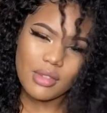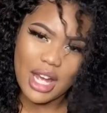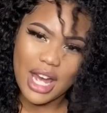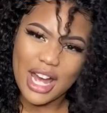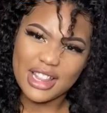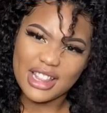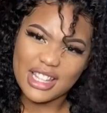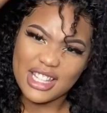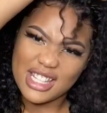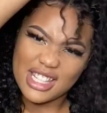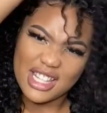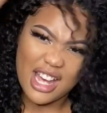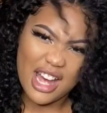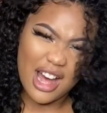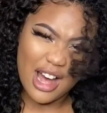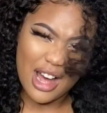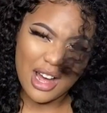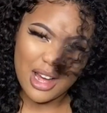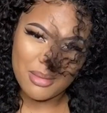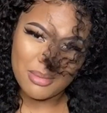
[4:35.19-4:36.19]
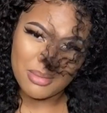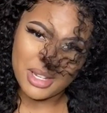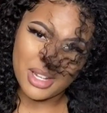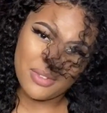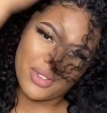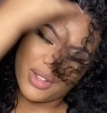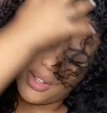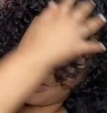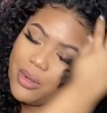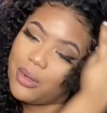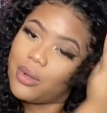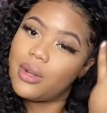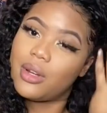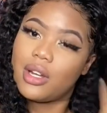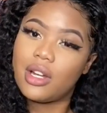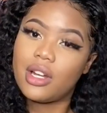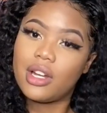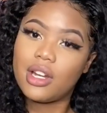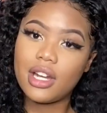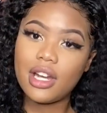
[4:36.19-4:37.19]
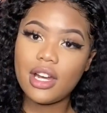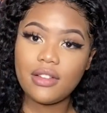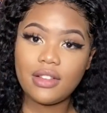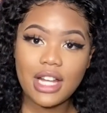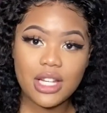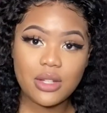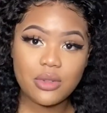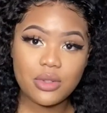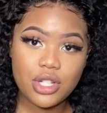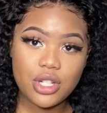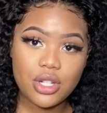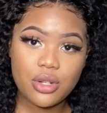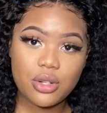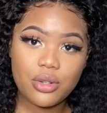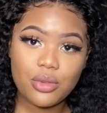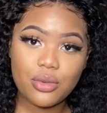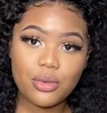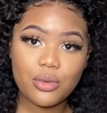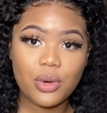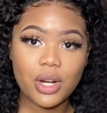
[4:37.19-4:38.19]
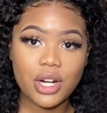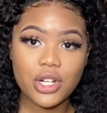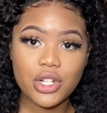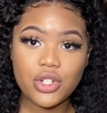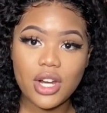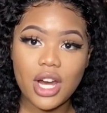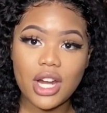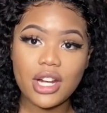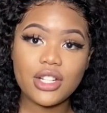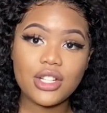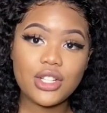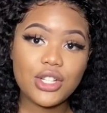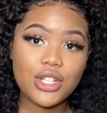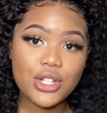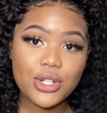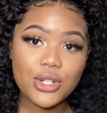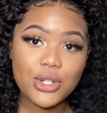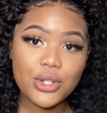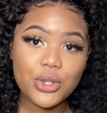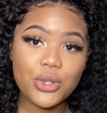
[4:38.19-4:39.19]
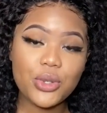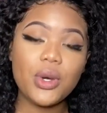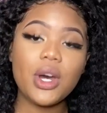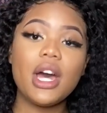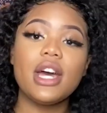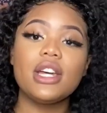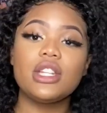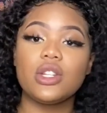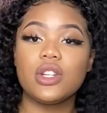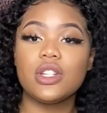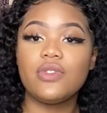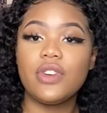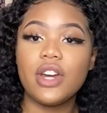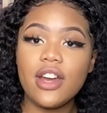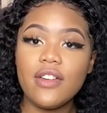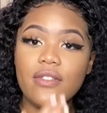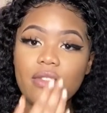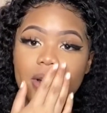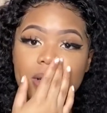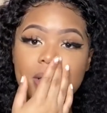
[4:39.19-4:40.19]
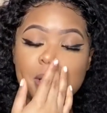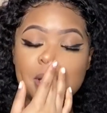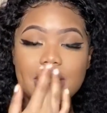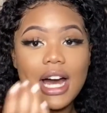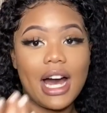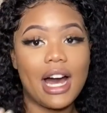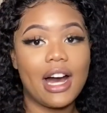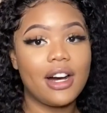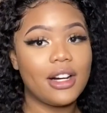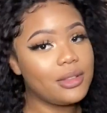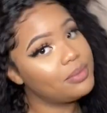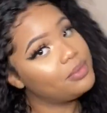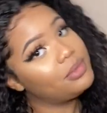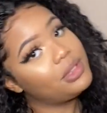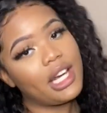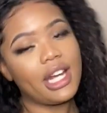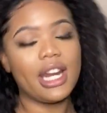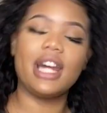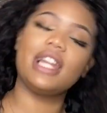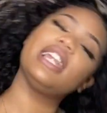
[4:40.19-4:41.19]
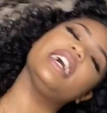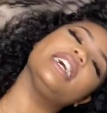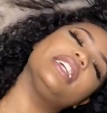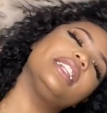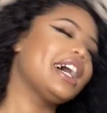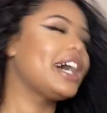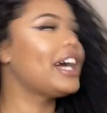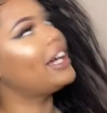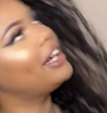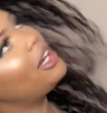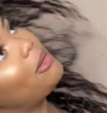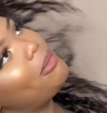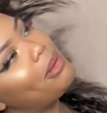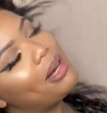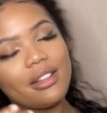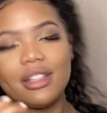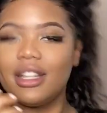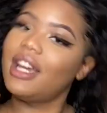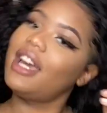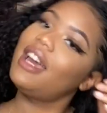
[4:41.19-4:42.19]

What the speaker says: at the top if that's what you want to try to do. So it's very versatile, and I like that about the